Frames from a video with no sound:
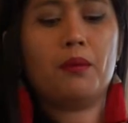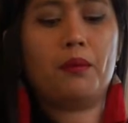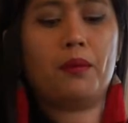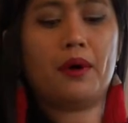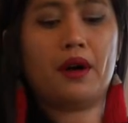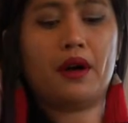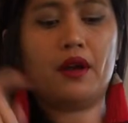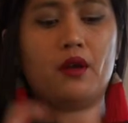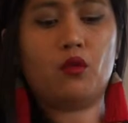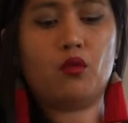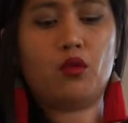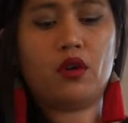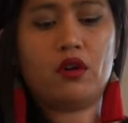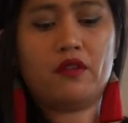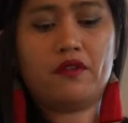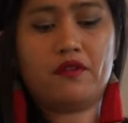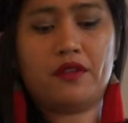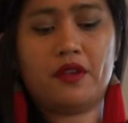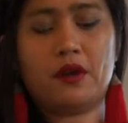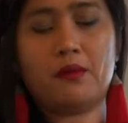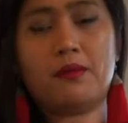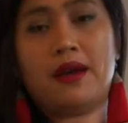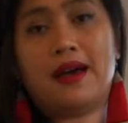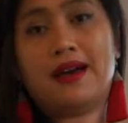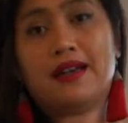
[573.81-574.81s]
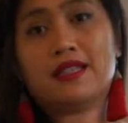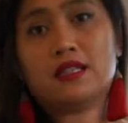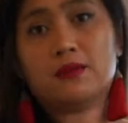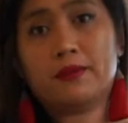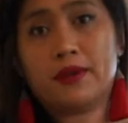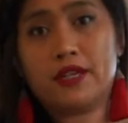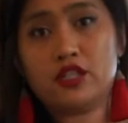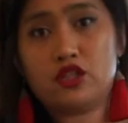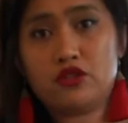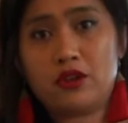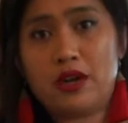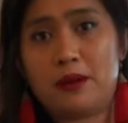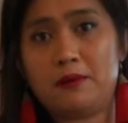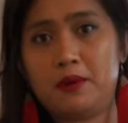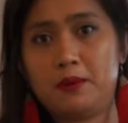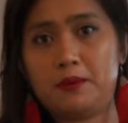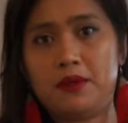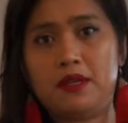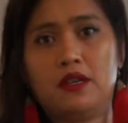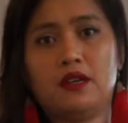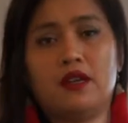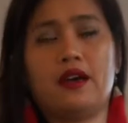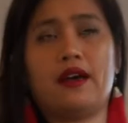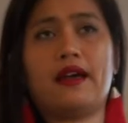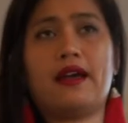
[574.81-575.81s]
But one of them has my
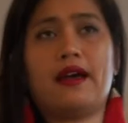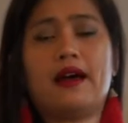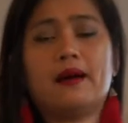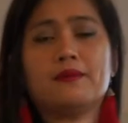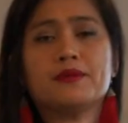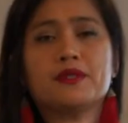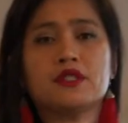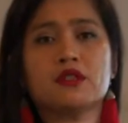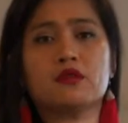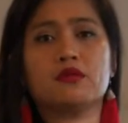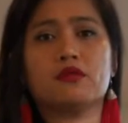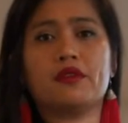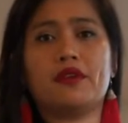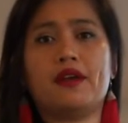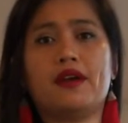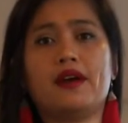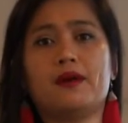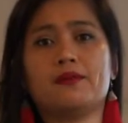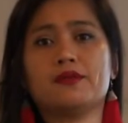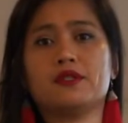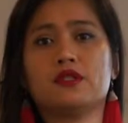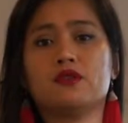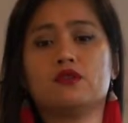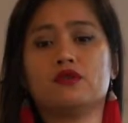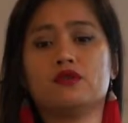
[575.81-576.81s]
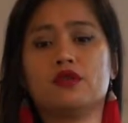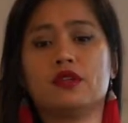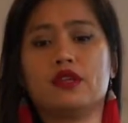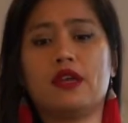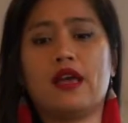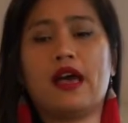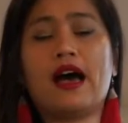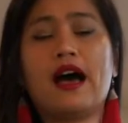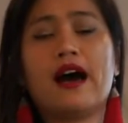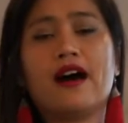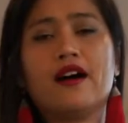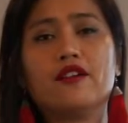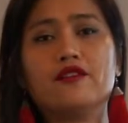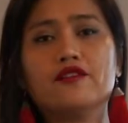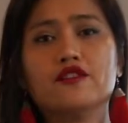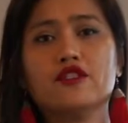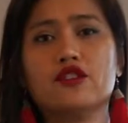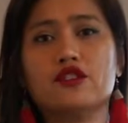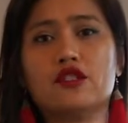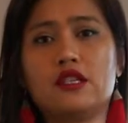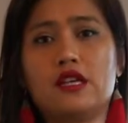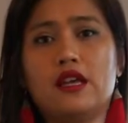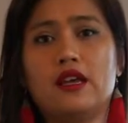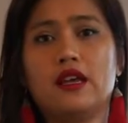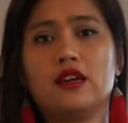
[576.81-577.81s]
Dramamine. I absolutely have
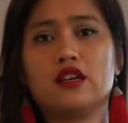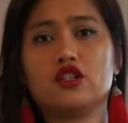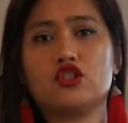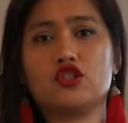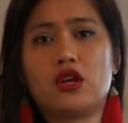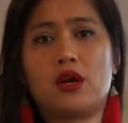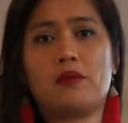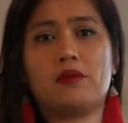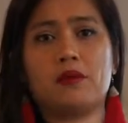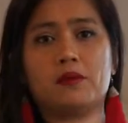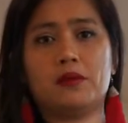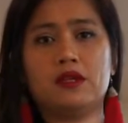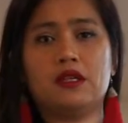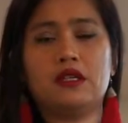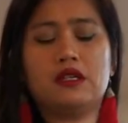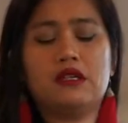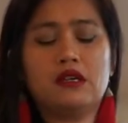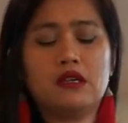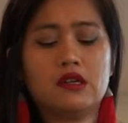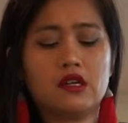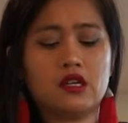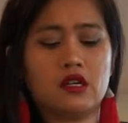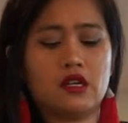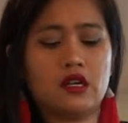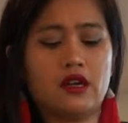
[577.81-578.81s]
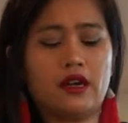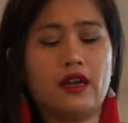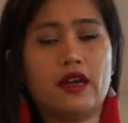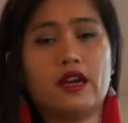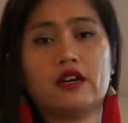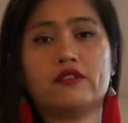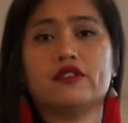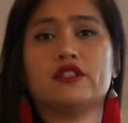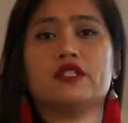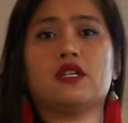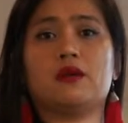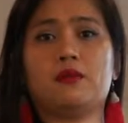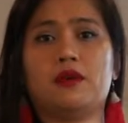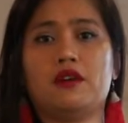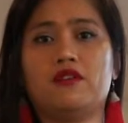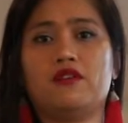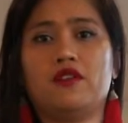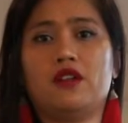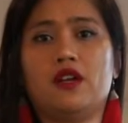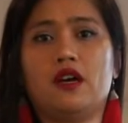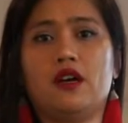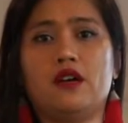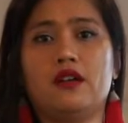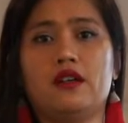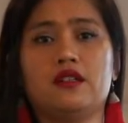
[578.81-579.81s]
to take a Dramamine every time I
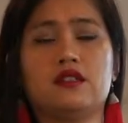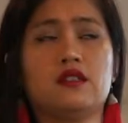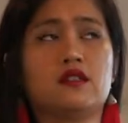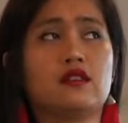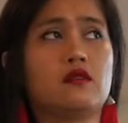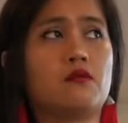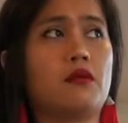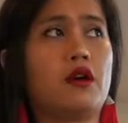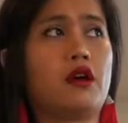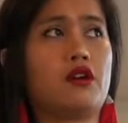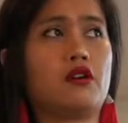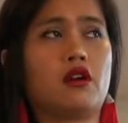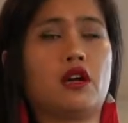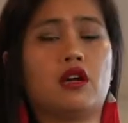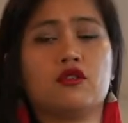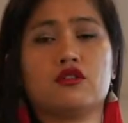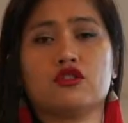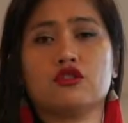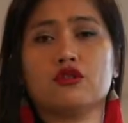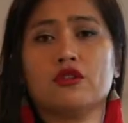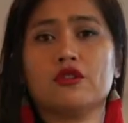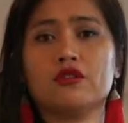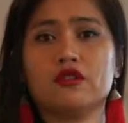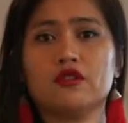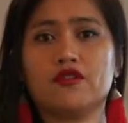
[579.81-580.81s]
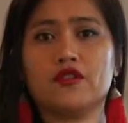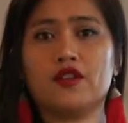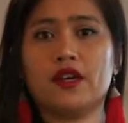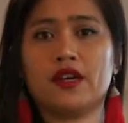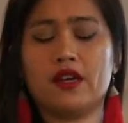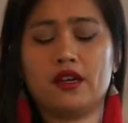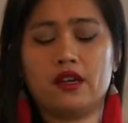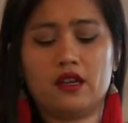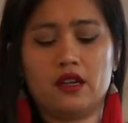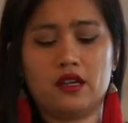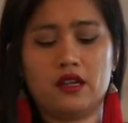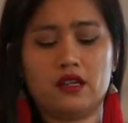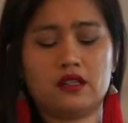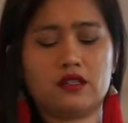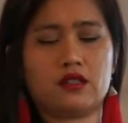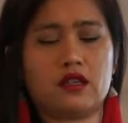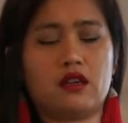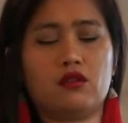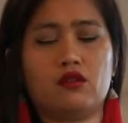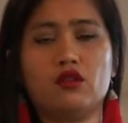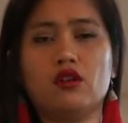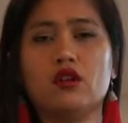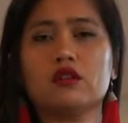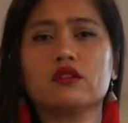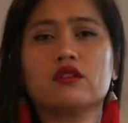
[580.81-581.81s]
fly. It doesn't matter how short the flight is,
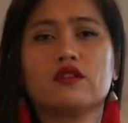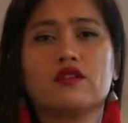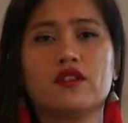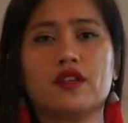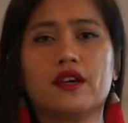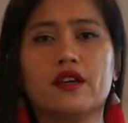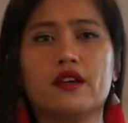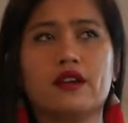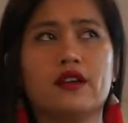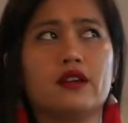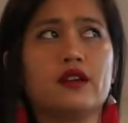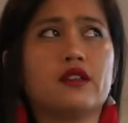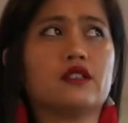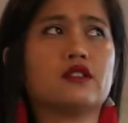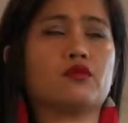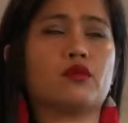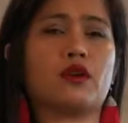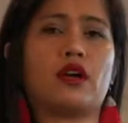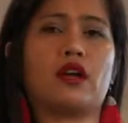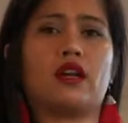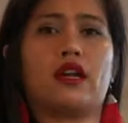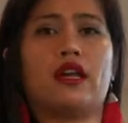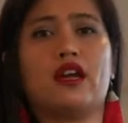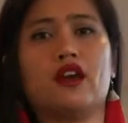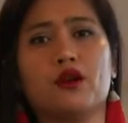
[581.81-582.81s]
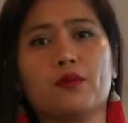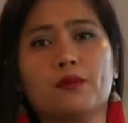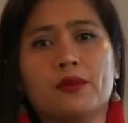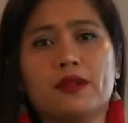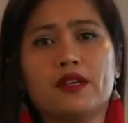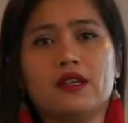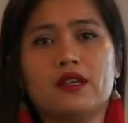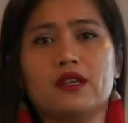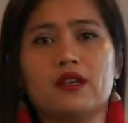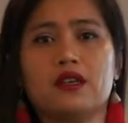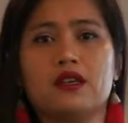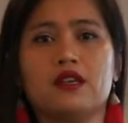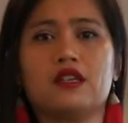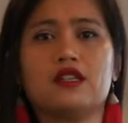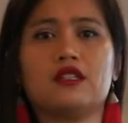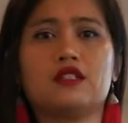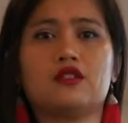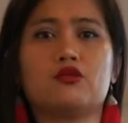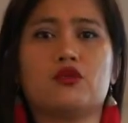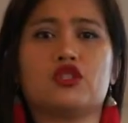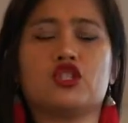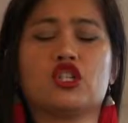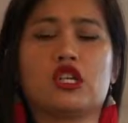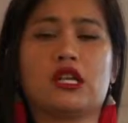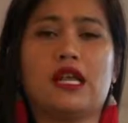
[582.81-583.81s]
how long the flight is, what kind of airplane it
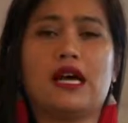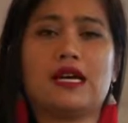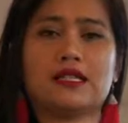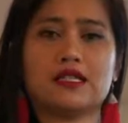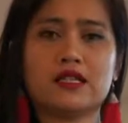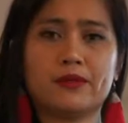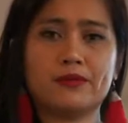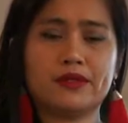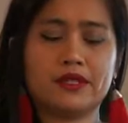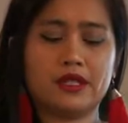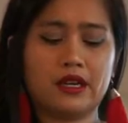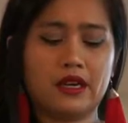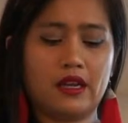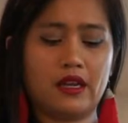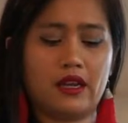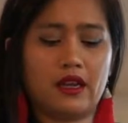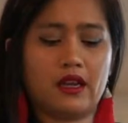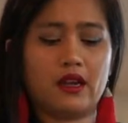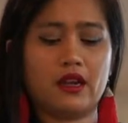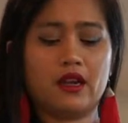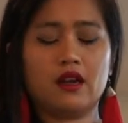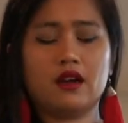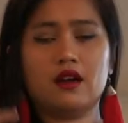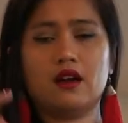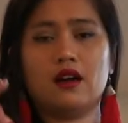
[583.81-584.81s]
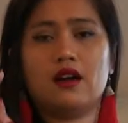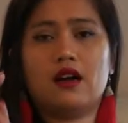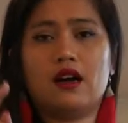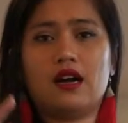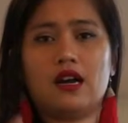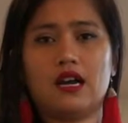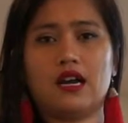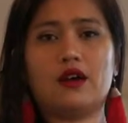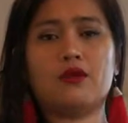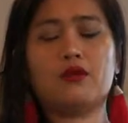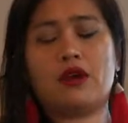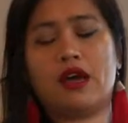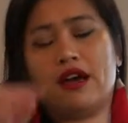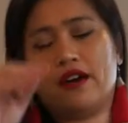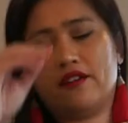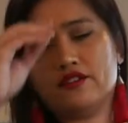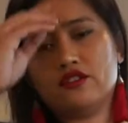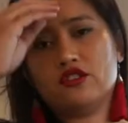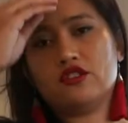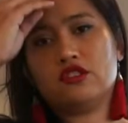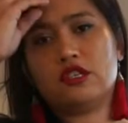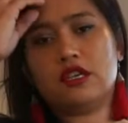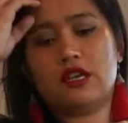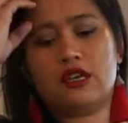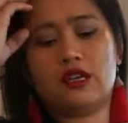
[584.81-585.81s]
is, which class I'm sitting, I
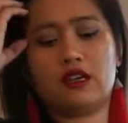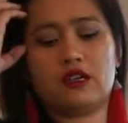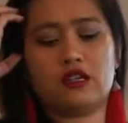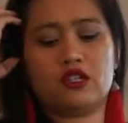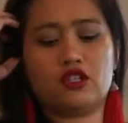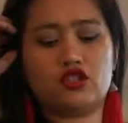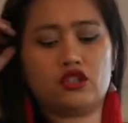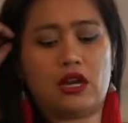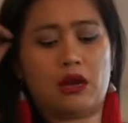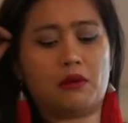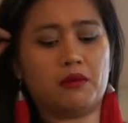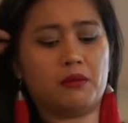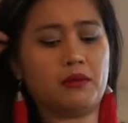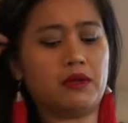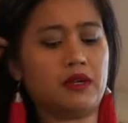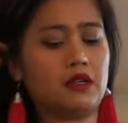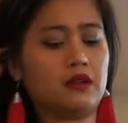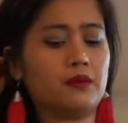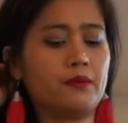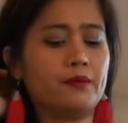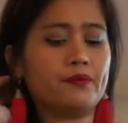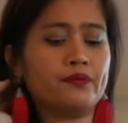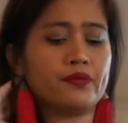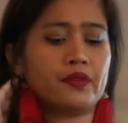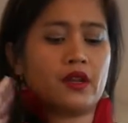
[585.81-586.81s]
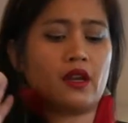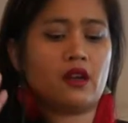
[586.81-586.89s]
have to take a Dramamine.